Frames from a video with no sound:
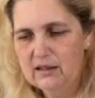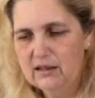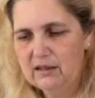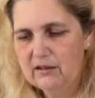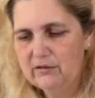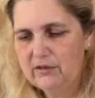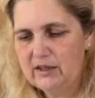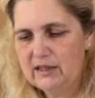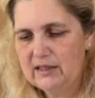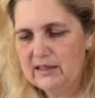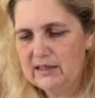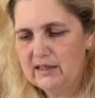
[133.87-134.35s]

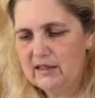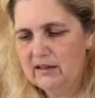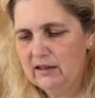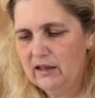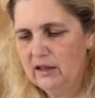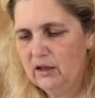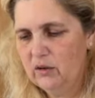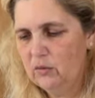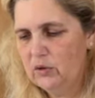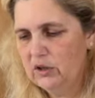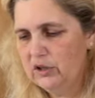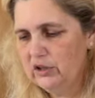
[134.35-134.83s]
if there's anything
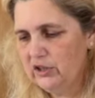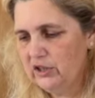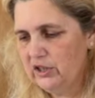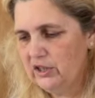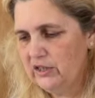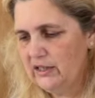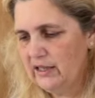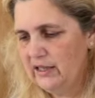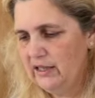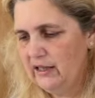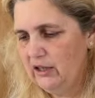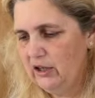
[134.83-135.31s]
I want to
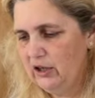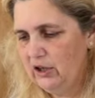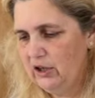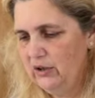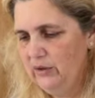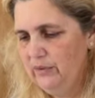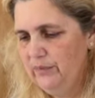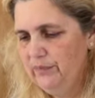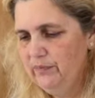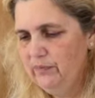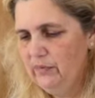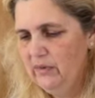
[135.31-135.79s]
tell
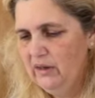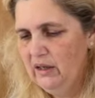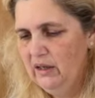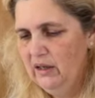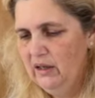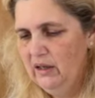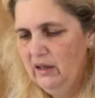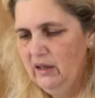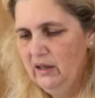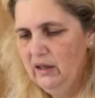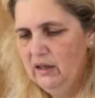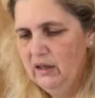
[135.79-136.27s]
you.
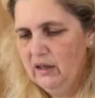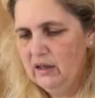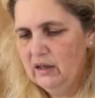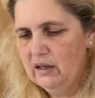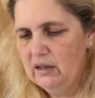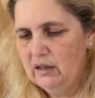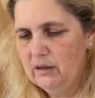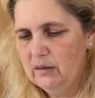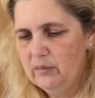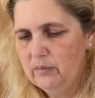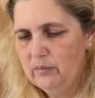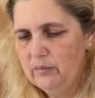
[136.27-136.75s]

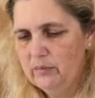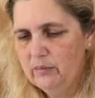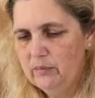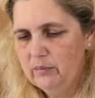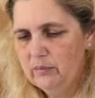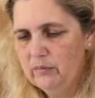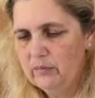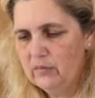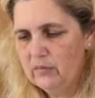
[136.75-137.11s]
And